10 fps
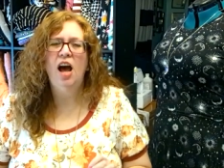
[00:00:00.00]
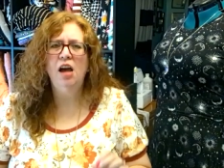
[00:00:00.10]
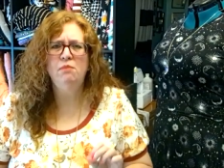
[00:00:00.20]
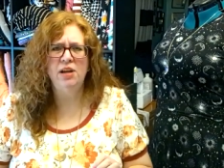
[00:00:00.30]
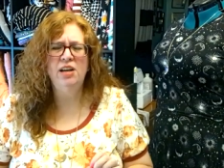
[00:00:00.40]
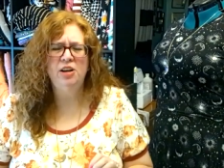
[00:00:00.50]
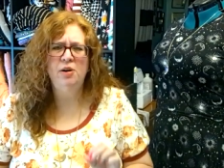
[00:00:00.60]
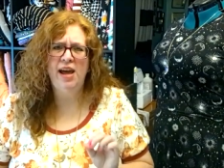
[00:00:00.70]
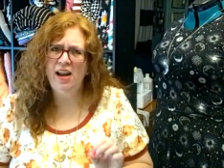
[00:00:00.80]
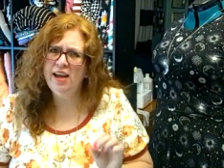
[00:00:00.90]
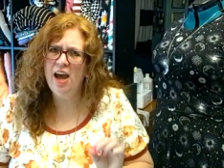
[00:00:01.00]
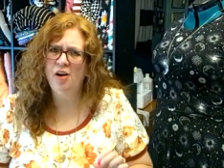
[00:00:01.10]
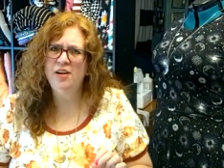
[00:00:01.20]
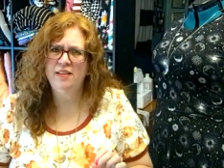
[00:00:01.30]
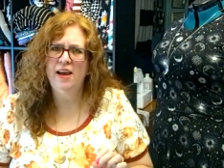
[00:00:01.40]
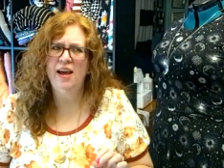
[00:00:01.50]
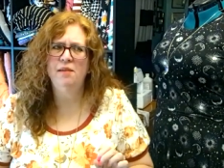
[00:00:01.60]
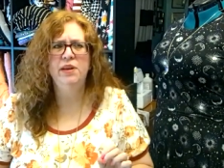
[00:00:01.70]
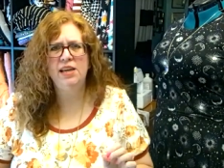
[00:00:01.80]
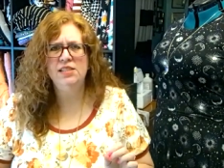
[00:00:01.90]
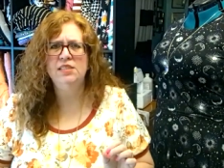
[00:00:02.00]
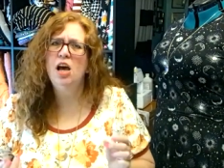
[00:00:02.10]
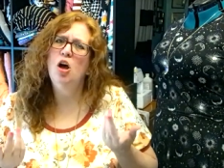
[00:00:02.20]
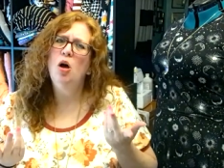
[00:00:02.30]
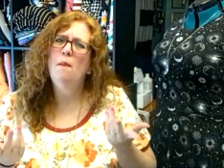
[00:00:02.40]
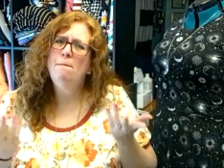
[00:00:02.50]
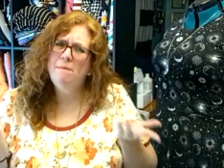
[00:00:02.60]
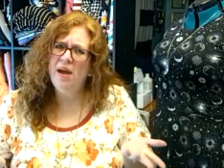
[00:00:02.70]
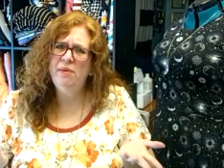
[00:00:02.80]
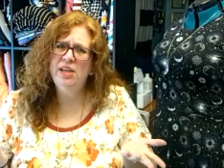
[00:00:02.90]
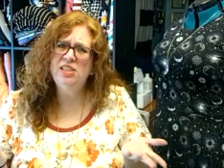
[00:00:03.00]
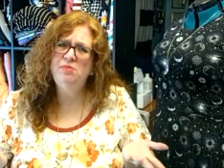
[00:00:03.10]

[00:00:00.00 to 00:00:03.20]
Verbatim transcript: I'm going to go ahead and calculate because maybe it's